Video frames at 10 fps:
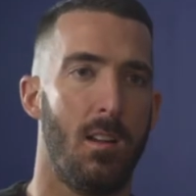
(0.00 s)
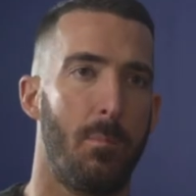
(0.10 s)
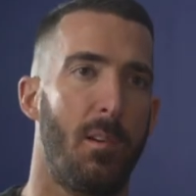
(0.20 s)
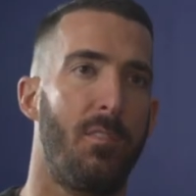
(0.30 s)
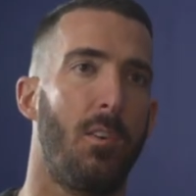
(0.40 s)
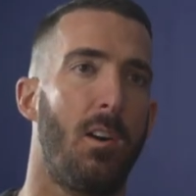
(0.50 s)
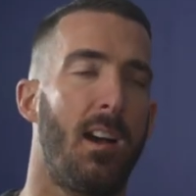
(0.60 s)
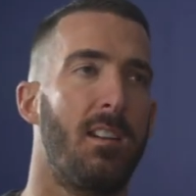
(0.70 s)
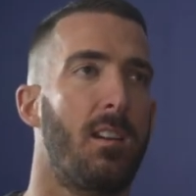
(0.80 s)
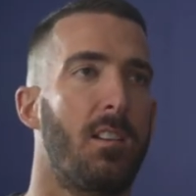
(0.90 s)

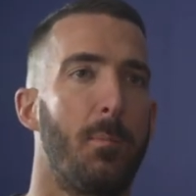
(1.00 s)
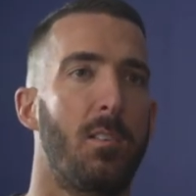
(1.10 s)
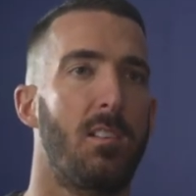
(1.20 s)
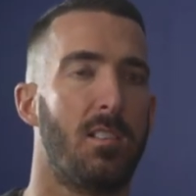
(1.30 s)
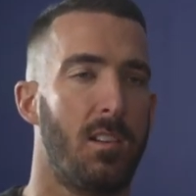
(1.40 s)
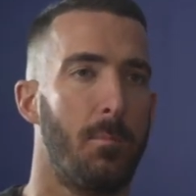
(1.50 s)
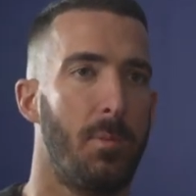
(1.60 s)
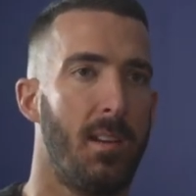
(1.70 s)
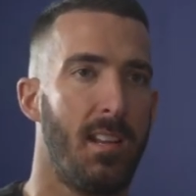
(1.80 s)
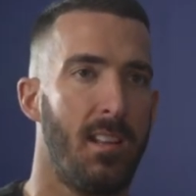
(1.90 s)
Beforehand, I've come across a
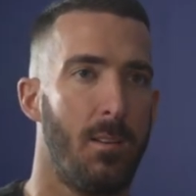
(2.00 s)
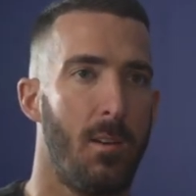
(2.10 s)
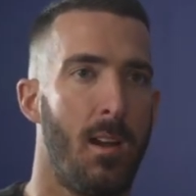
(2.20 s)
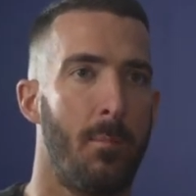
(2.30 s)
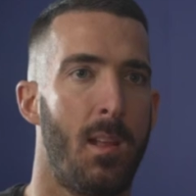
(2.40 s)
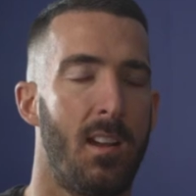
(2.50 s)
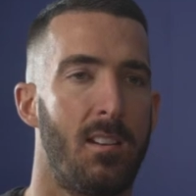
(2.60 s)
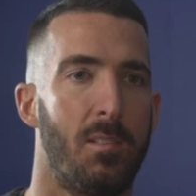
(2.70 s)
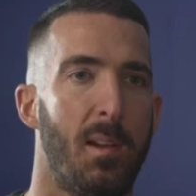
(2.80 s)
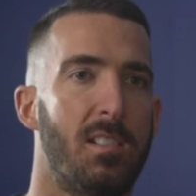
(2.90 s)
company
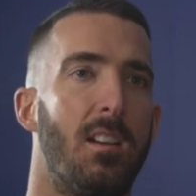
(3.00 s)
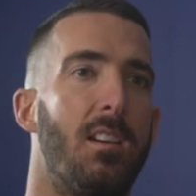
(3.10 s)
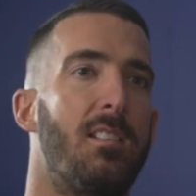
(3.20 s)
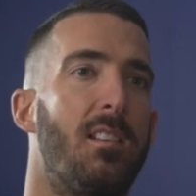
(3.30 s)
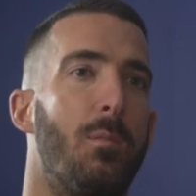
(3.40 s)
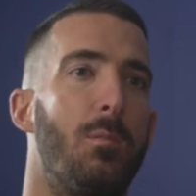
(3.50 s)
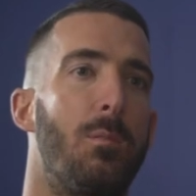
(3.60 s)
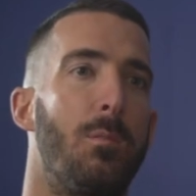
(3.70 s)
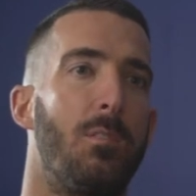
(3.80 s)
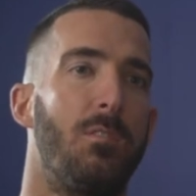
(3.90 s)
that specialised in
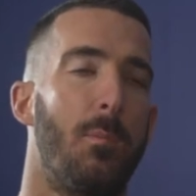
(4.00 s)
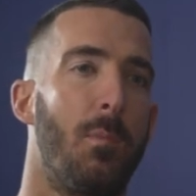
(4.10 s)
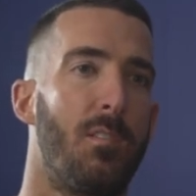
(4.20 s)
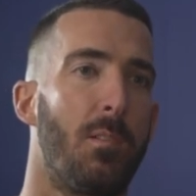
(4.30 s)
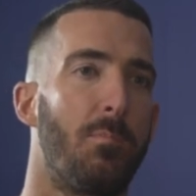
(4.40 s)
removal